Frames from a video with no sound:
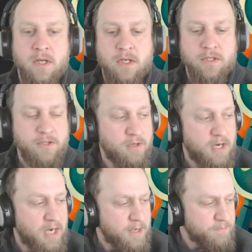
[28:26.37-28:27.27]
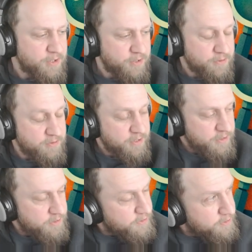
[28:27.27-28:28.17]
So I'm
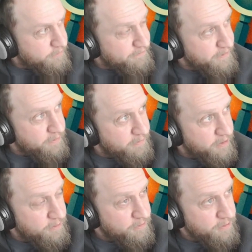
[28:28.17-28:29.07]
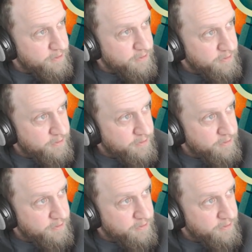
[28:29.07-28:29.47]
curious to figure out